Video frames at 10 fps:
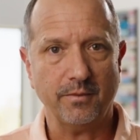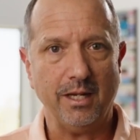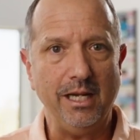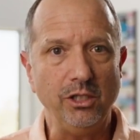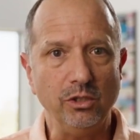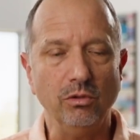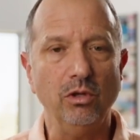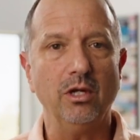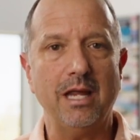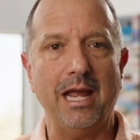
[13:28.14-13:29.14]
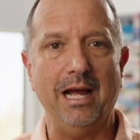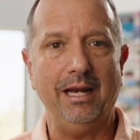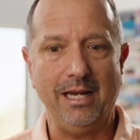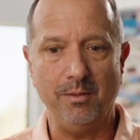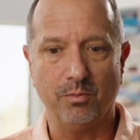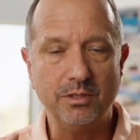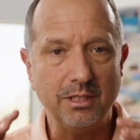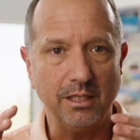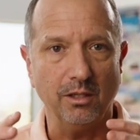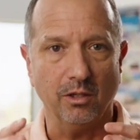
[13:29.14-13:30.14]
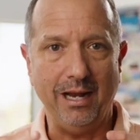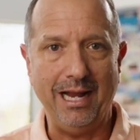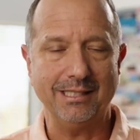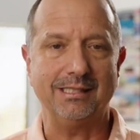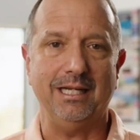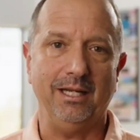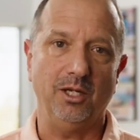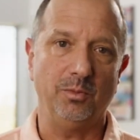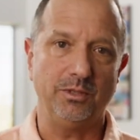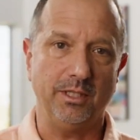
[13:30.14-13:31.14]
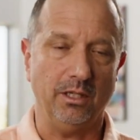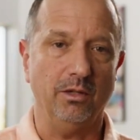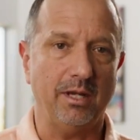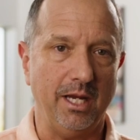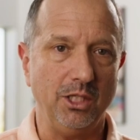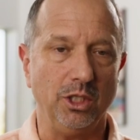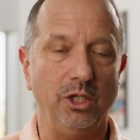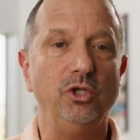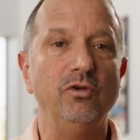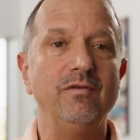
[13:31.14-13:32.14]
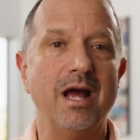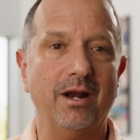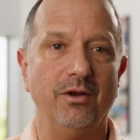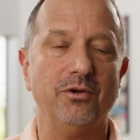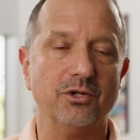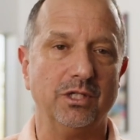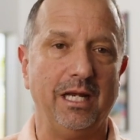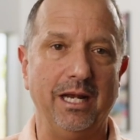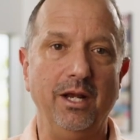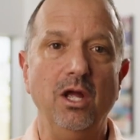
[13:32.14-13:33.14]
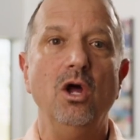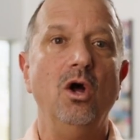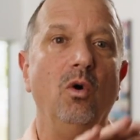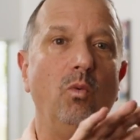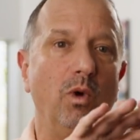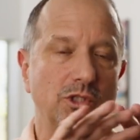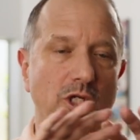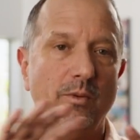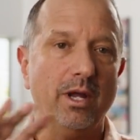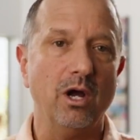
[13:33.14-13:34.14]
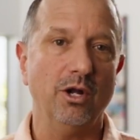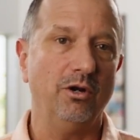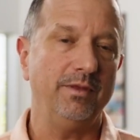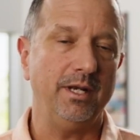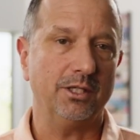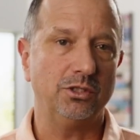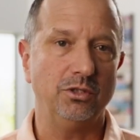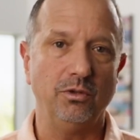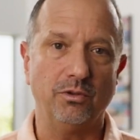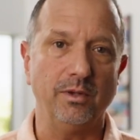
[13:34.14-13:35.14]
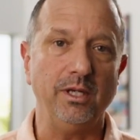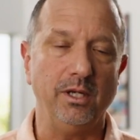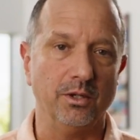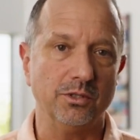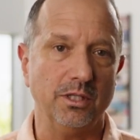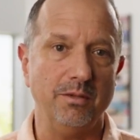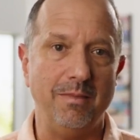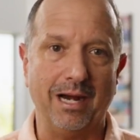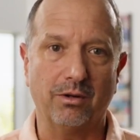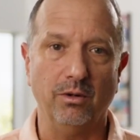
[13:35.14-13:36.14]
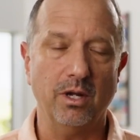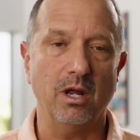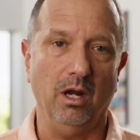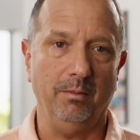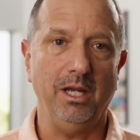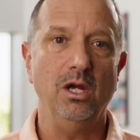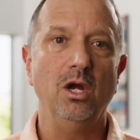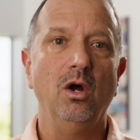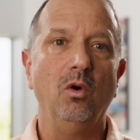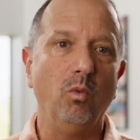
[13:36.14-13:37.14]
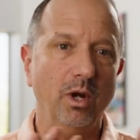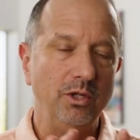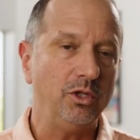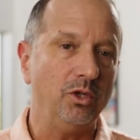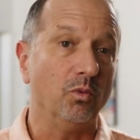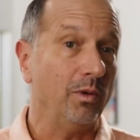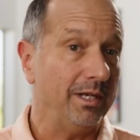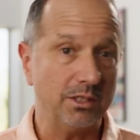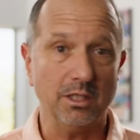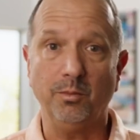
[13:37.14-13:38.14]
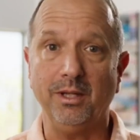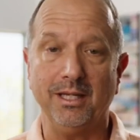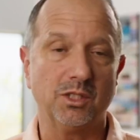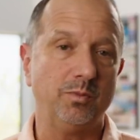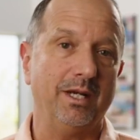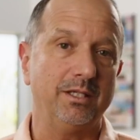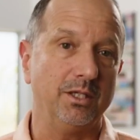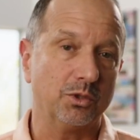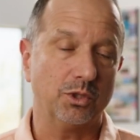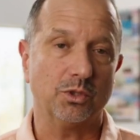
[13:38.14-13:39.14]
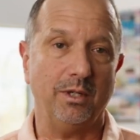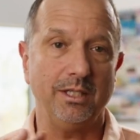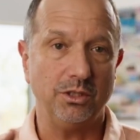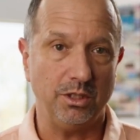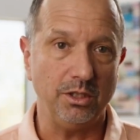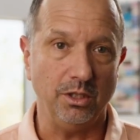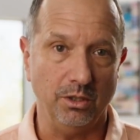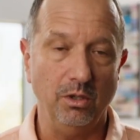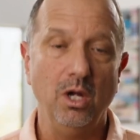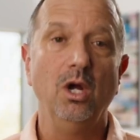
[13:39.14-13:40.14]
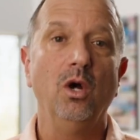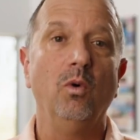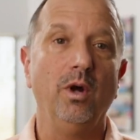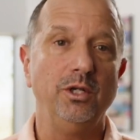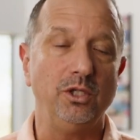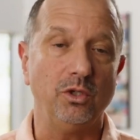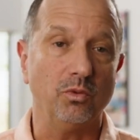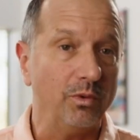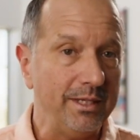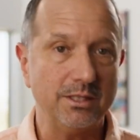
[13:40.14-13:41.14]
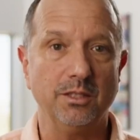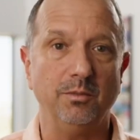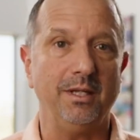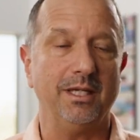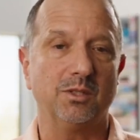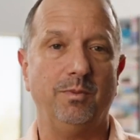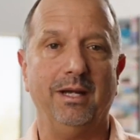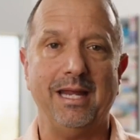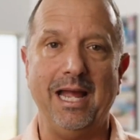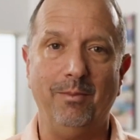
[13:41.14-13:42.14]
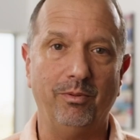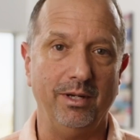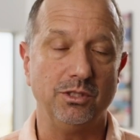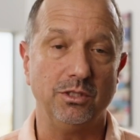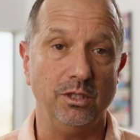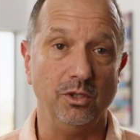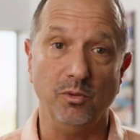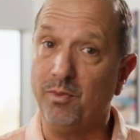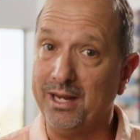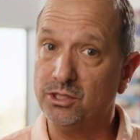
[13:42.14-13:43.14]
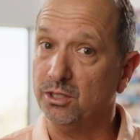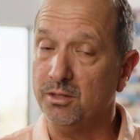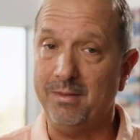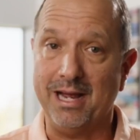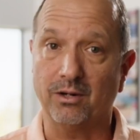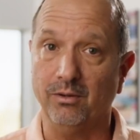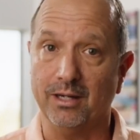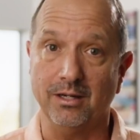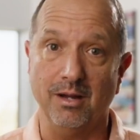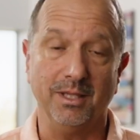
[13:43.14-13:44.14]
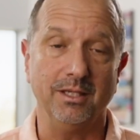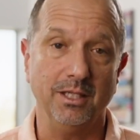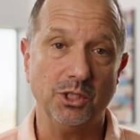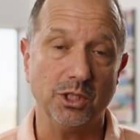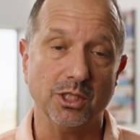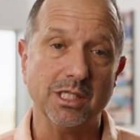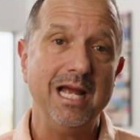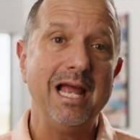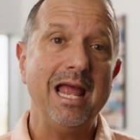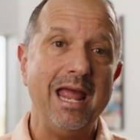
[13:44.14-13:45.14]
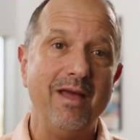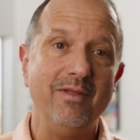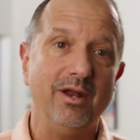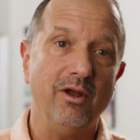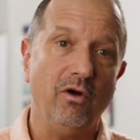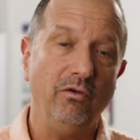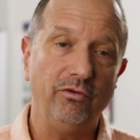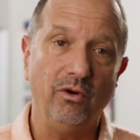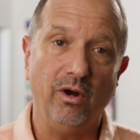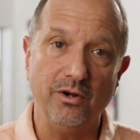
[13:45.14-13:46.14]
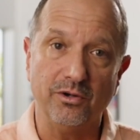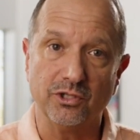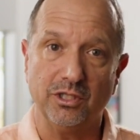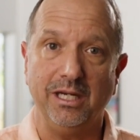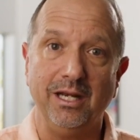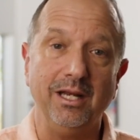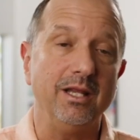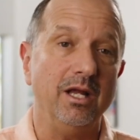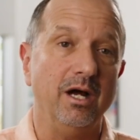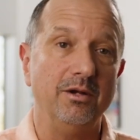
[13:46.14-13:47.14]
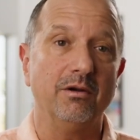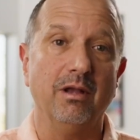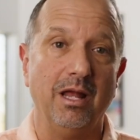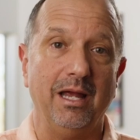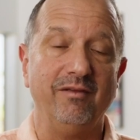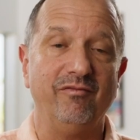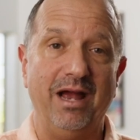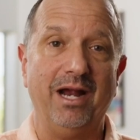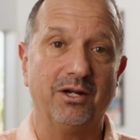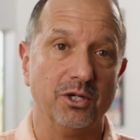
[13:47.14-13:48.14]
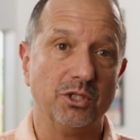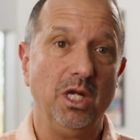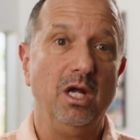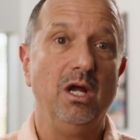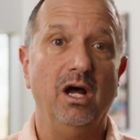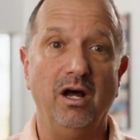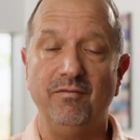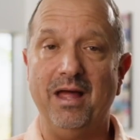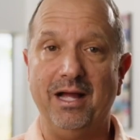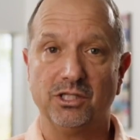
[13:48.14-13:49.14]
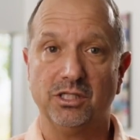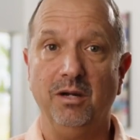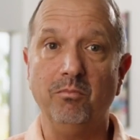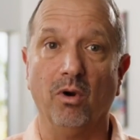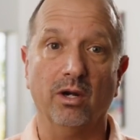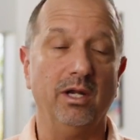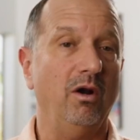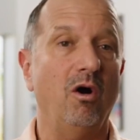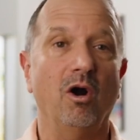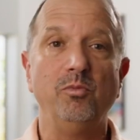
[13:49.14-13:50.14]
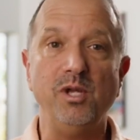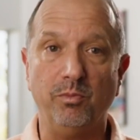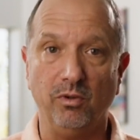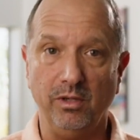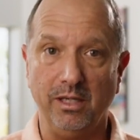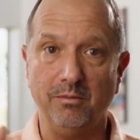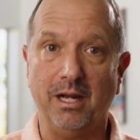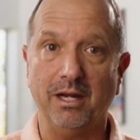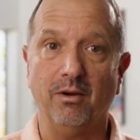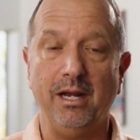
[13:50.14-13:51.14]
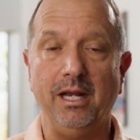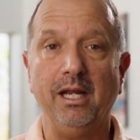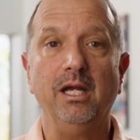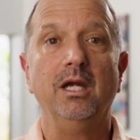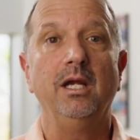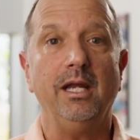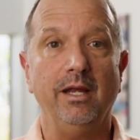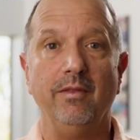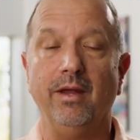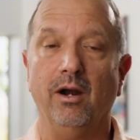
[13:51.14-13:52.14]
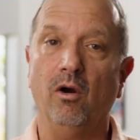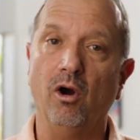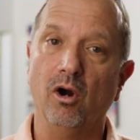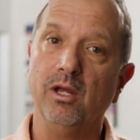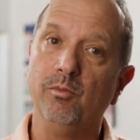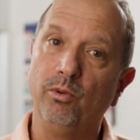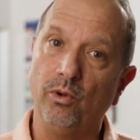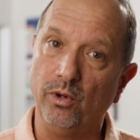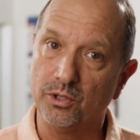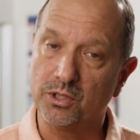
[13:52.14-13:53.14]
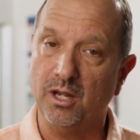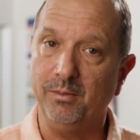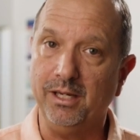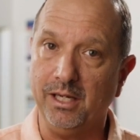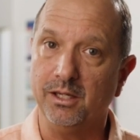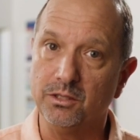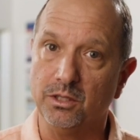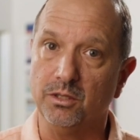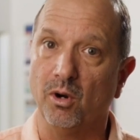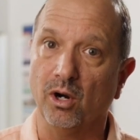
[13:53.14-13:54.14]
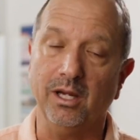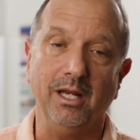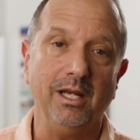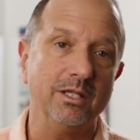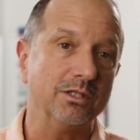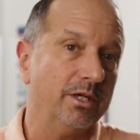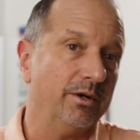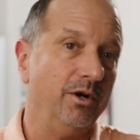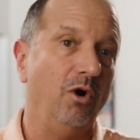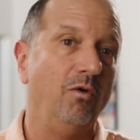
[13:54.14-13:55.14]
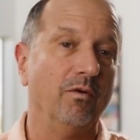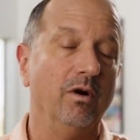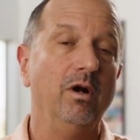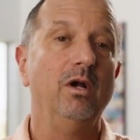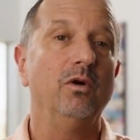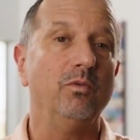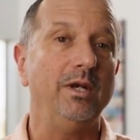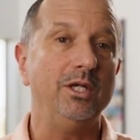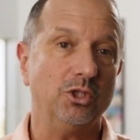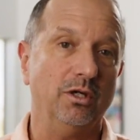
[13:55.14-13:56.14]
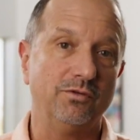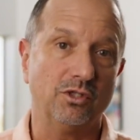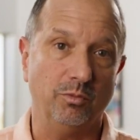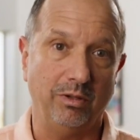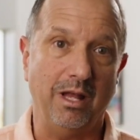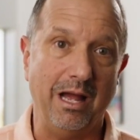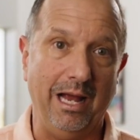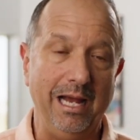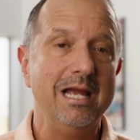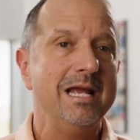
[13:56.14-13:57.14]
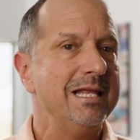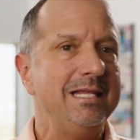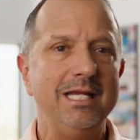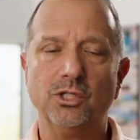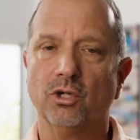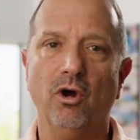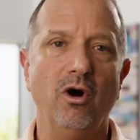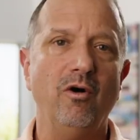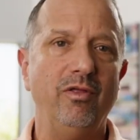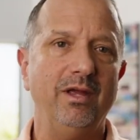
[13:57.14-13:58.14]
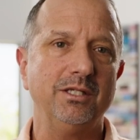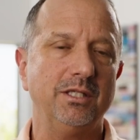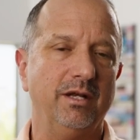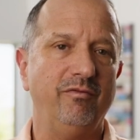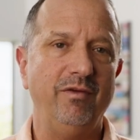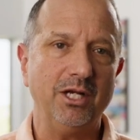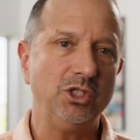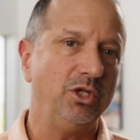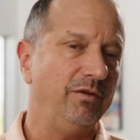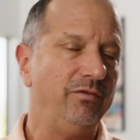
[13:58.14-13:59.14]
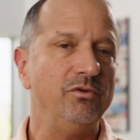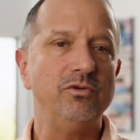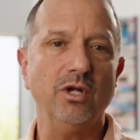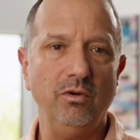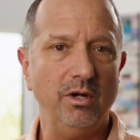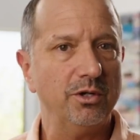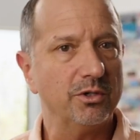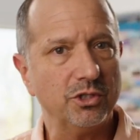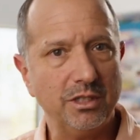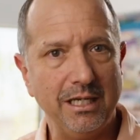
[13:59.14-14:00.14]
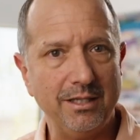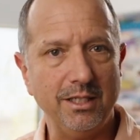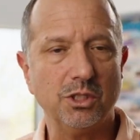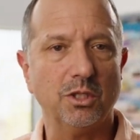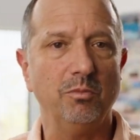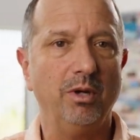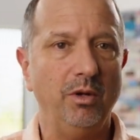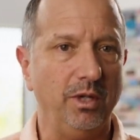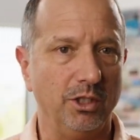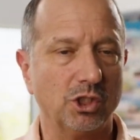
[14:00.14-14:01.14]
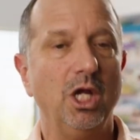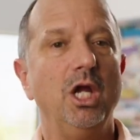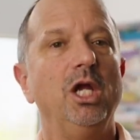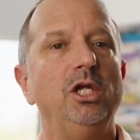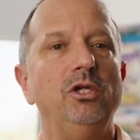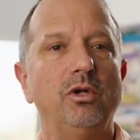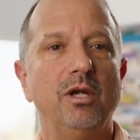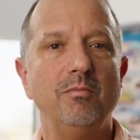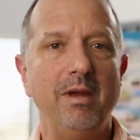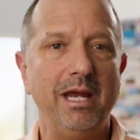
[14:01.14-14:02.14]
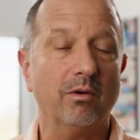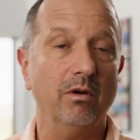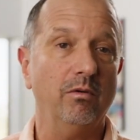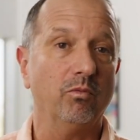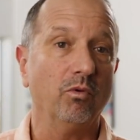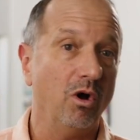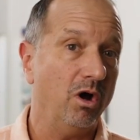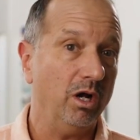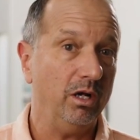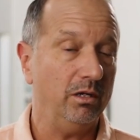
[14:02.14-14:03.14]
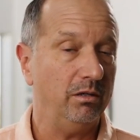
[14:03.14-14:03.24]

and you look at a particular asset in a particular location, you've got to understand what's going on over the next 2 to 3 years in the macroeconomy. What do you reasonably expect interest rates to do? What do you reasonably expect cap rates to do based on the macroeconomic conditions? And then also understanding the underlying factors of that submarket. Are people in migrating in there? Are employers coming into the market? Is there an overreach of supply? These are all things that affect you. And if you don't understand these components, you could make wrong